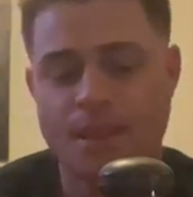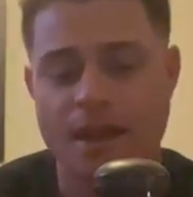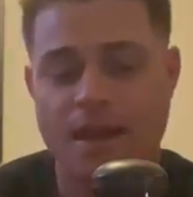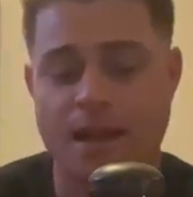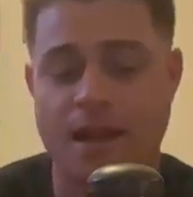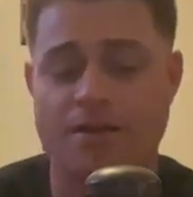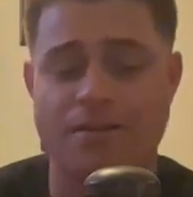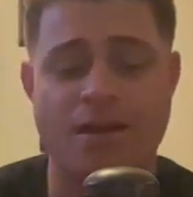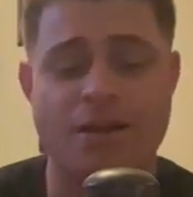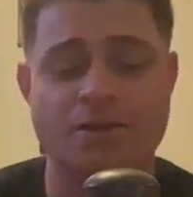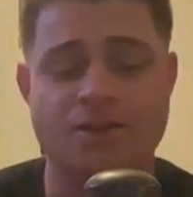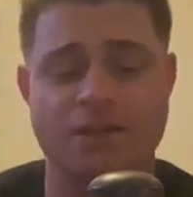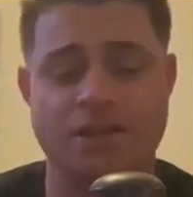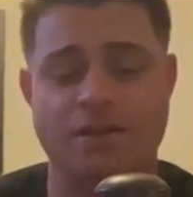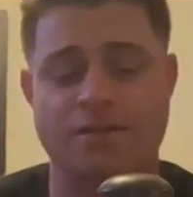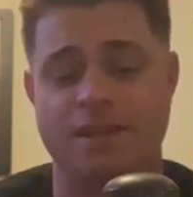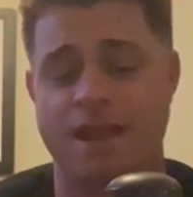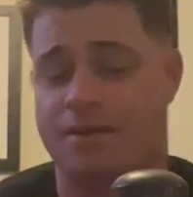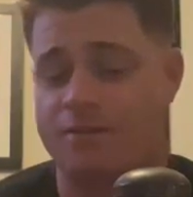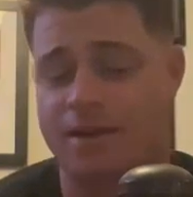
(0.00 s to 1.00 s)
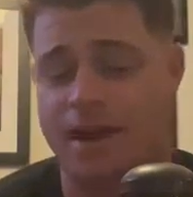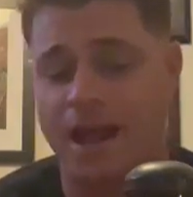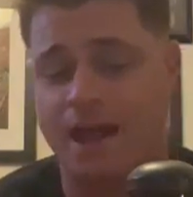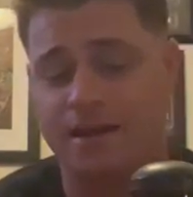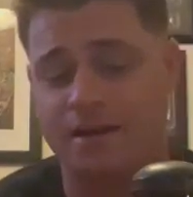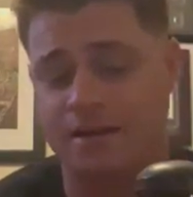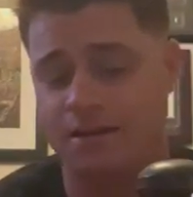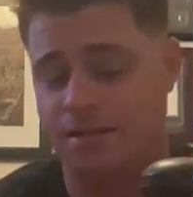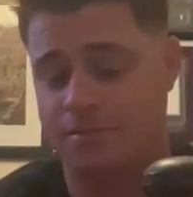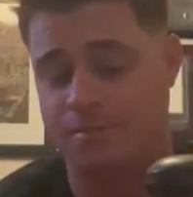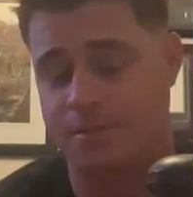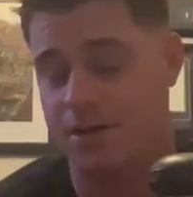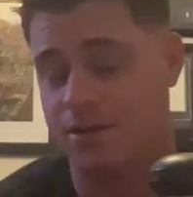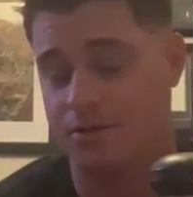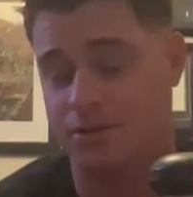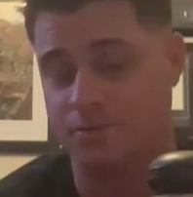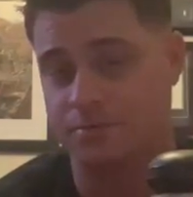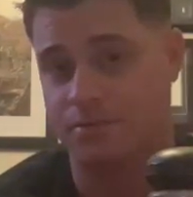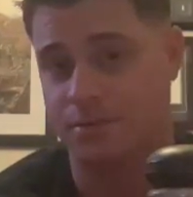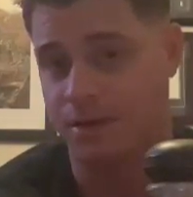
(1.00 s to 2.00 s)
And I've actually never had another
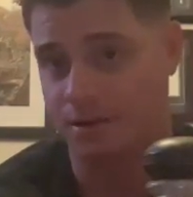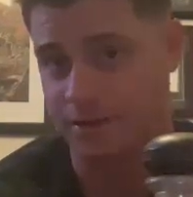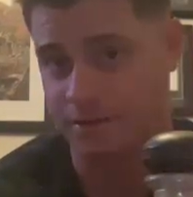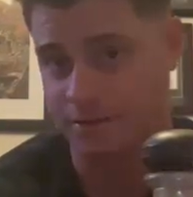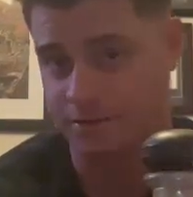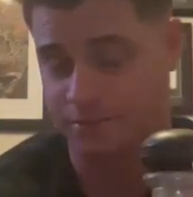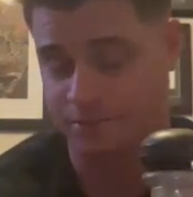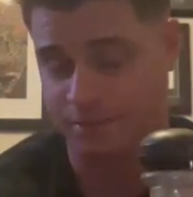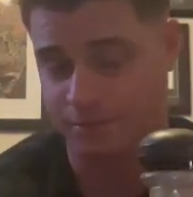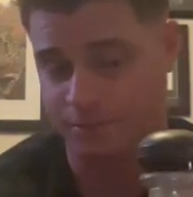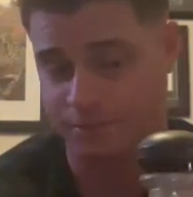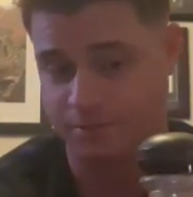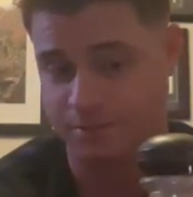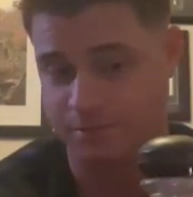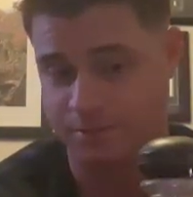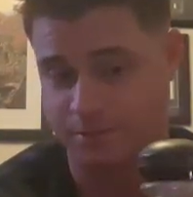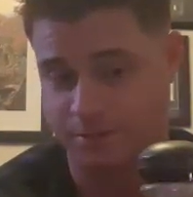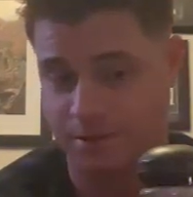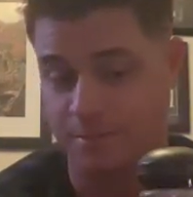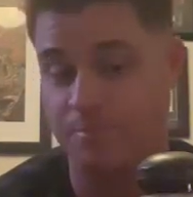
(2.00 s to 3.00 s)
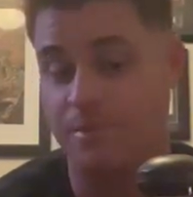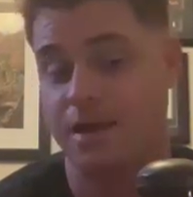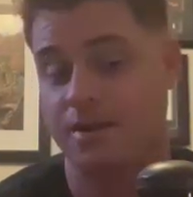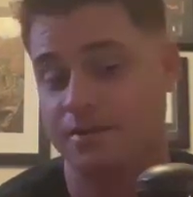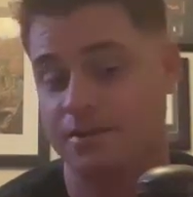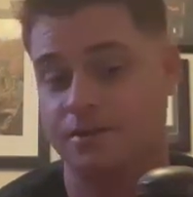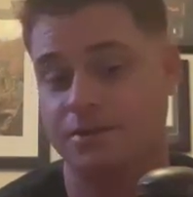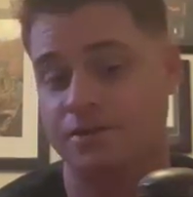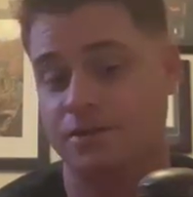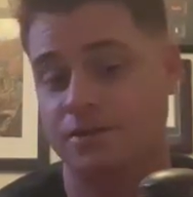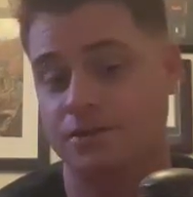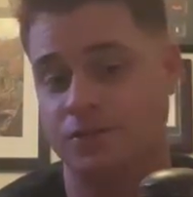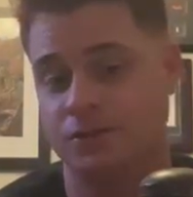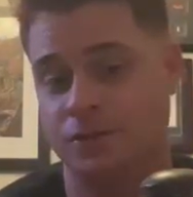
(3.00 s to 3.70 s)
Peerless product to re- to compare this to.